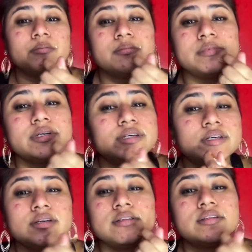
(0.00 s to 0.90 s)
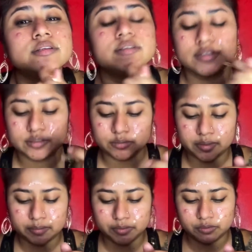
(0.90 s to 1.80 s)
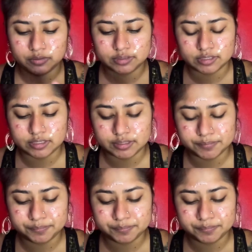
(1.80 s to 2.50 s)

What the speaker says: but this is what I'm using.